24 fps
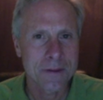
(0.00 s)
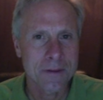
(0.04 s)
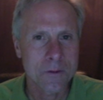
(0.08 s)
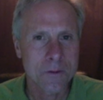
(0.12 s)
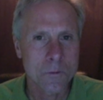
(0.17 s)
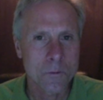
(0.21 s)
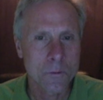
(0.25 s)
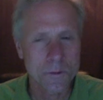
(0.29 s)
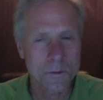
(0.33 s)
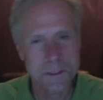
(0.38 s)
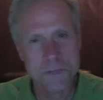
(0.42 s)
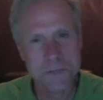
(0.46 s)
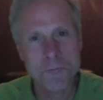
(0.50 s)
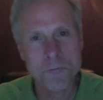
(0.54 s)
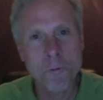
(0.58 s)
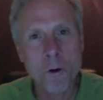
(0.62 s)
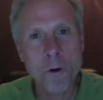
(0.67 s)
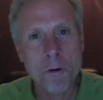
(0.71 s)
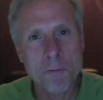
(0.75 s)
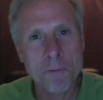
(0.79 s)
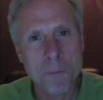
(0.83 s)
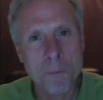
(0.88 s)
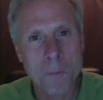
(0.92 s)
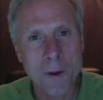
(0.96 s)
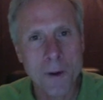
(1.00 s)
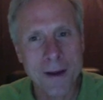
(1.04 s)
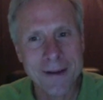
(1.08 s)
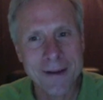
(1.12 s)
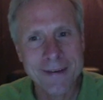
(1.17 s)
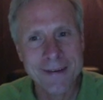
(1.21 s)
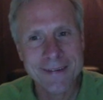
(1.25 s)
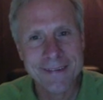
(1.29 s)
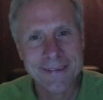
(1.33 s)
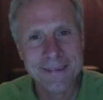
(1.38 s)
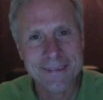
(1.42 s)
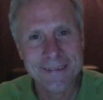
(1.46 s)
Well, there's 4 of them,
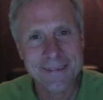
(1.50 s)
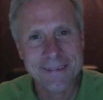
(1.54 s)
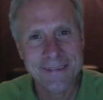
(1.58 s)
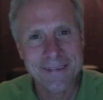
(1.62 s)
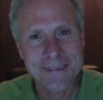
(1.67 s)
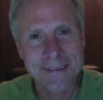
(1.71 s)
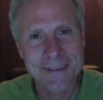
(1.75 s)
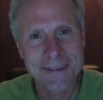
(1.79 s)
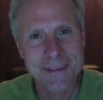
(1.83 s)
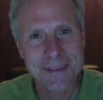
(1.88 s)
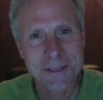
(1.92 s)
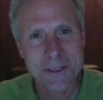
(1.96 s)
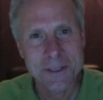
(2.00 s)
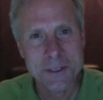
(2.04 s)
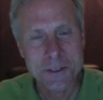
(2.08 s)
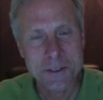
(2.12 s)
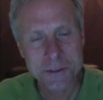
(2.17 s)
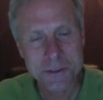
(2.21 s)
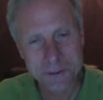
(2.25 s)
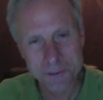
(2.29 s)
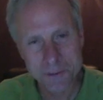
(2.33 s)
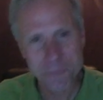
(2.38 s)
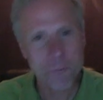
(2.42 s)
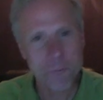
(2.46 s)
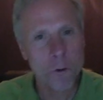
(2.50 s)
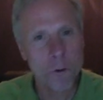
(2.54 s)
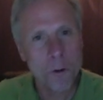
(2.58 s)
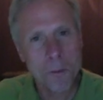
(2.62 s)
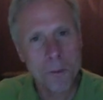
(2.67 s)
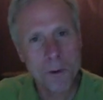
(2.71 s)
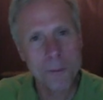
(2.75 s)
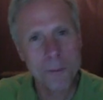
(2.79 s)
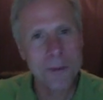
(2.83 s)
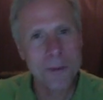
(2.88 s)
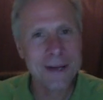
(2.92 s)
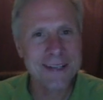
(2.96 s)
right? So in the
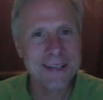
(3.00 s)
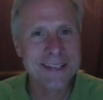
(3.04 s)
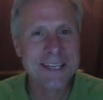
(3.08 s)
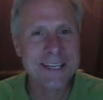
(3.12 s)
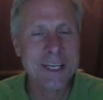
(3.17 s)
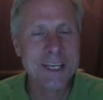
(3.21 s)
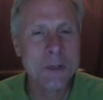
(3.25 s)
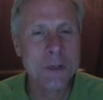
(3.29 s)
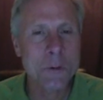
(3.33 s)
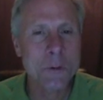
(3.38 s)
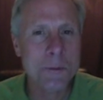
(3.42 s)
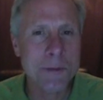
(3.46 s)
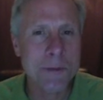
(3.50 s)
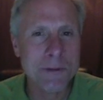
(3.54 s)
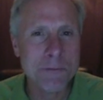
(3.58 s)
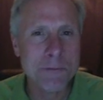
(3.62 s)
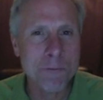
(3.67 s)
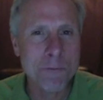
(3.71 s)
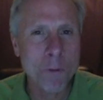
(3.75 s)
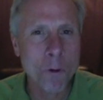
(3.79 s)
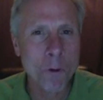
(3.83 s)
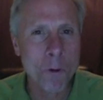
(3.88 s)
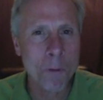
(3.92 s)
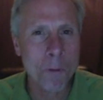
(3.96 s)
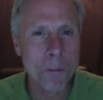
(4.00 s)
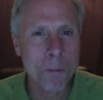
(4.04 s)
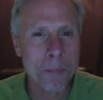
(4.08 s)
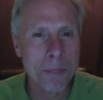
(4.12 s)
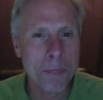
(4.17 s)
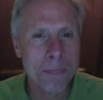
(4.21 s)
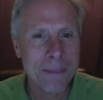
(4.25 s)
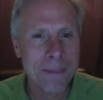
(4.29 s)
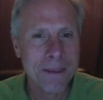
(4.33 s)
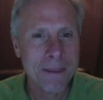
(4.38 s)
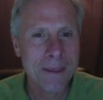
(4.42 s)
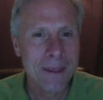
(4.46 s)
formula, my T would be 4.
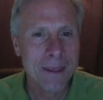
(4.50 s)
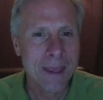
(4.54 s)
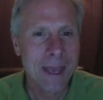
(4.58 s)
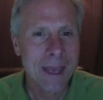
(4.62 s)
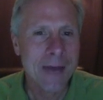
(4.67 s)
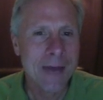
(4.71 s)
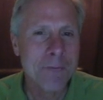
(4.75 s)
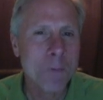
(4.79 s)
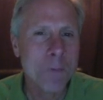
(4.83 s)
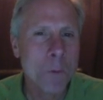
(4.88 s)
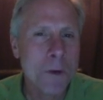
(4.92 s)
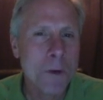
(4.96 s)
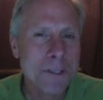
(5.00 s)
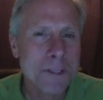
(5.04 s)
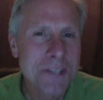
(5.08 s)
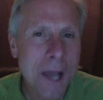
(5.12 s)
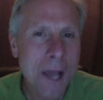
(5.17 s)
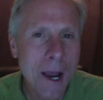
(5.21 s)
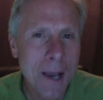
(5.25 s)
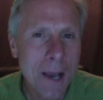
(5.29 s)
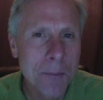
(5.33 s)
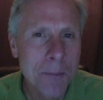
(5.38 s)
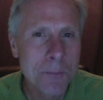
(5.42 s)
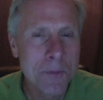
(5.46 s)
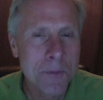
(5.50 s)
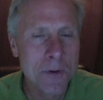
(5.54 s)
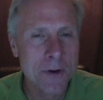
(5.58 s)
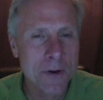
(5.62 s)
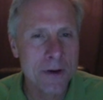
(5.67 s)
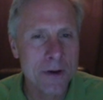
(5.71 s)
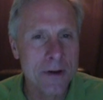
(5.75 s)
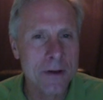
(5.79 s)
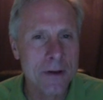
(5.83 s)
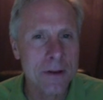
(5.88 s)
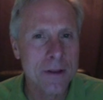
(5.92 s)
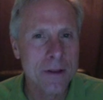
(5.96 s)
And for what time
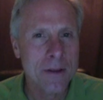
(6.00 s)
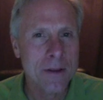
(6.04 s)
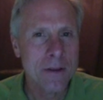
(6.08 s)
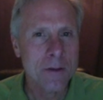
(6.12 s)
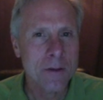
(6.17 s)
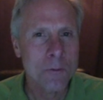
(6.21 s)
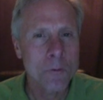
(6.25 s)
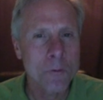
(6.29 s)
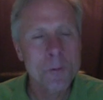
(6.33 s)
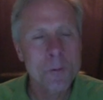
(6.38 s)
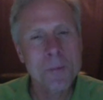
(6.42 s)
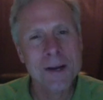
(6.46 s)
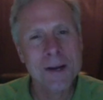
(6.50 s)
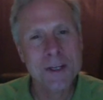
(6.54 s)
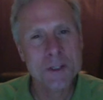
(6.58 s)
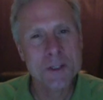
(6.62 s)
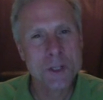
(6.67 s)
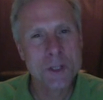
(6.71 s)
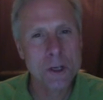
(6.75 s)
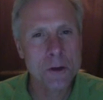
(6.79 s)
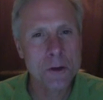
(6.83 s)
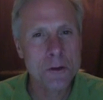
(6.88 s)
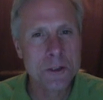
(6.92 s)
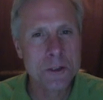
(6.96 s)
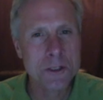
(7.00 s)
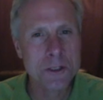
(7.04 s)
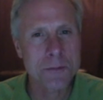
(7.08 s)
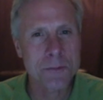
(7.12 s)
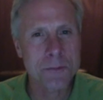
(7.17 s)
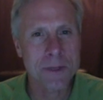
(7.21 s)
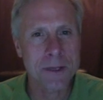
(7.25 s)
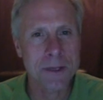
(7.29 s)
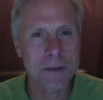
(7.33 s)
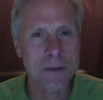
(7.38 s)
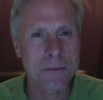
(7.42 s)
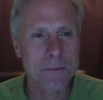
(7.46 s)
period would my solution
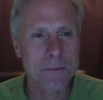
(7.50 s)
be?